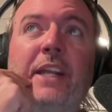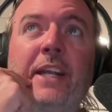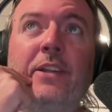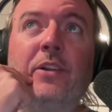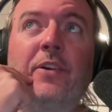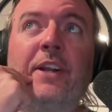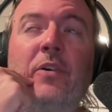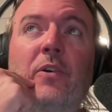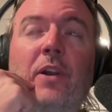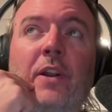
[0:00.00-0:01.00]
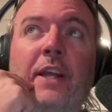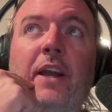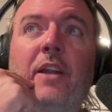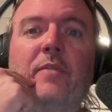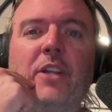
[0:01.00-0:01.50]
and e-learning or
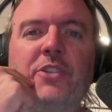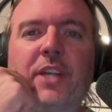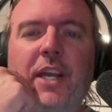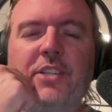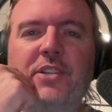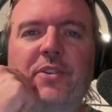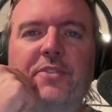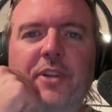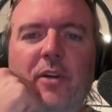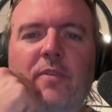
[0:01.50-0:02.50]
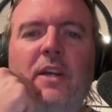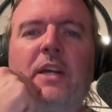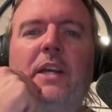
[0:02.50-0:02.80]
any kind of educational stuff